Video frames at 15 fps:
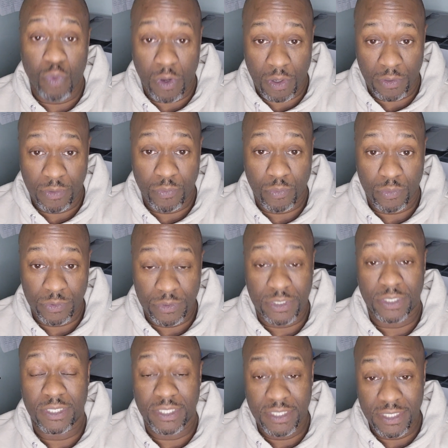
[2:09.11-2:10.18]
want
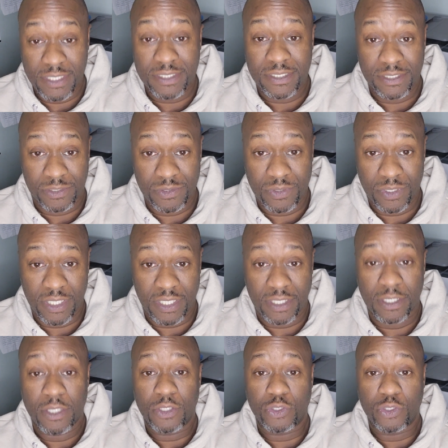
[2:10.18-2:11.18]
the leads that you get,